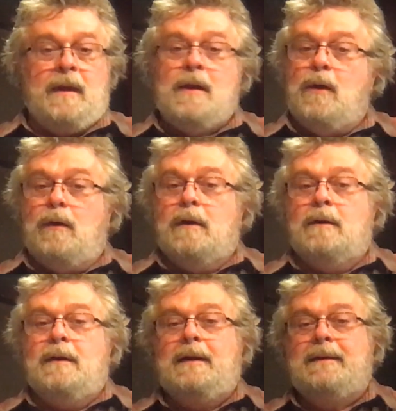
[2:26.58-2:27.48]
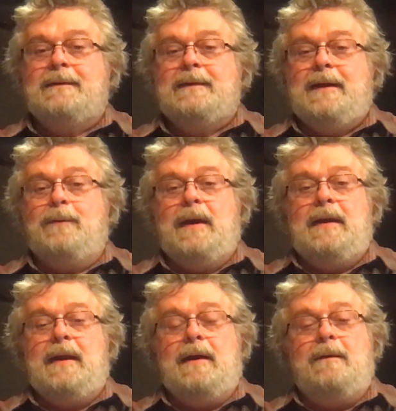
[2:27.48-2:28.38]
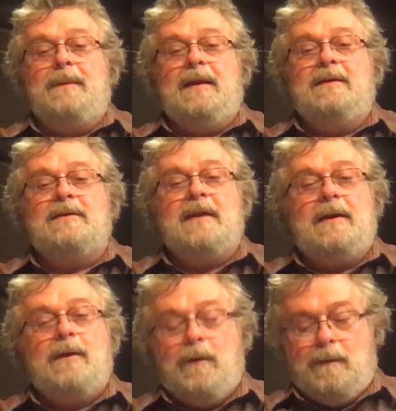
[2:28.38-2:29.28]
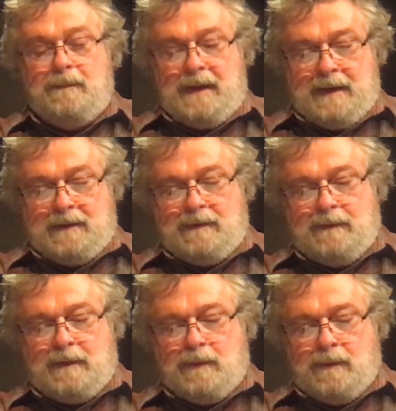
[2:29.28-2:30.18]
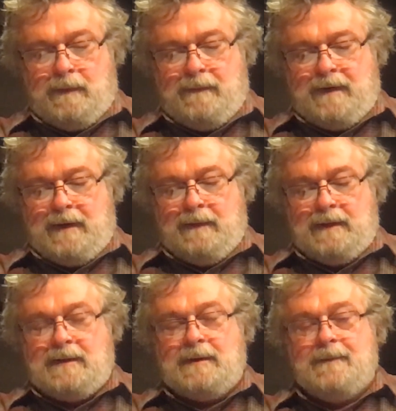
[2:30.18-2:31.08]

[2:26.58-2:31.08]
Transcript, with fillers: Or like right now being sent home because of a coronavirus.